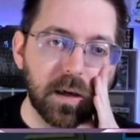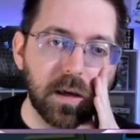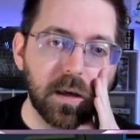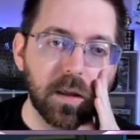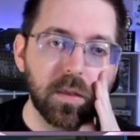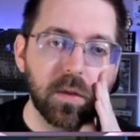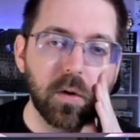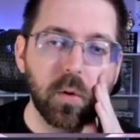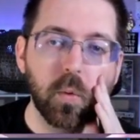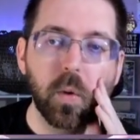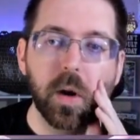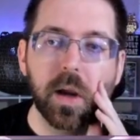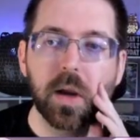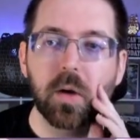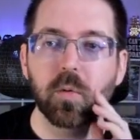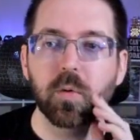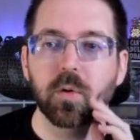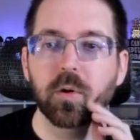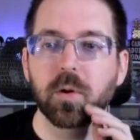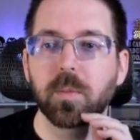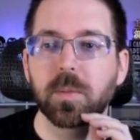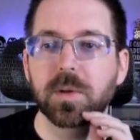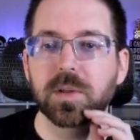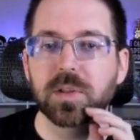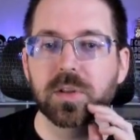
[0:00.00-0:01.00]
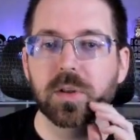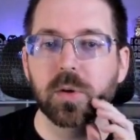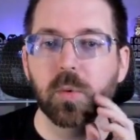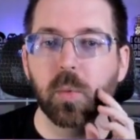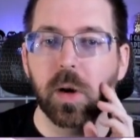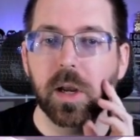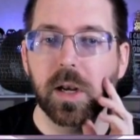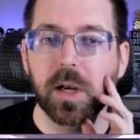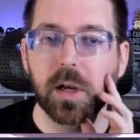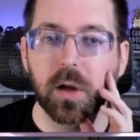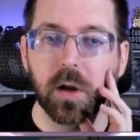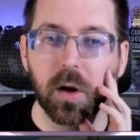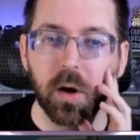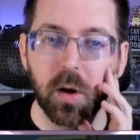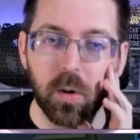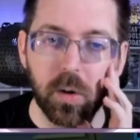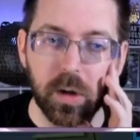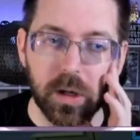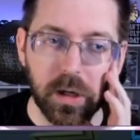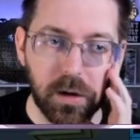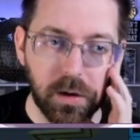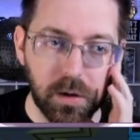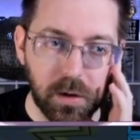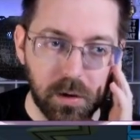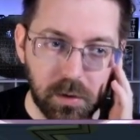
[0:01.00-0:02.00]
the weight room is the way to go
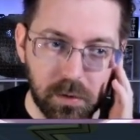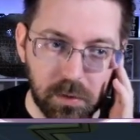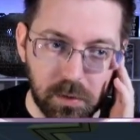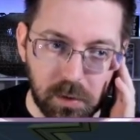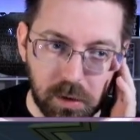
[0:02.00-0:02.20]
here.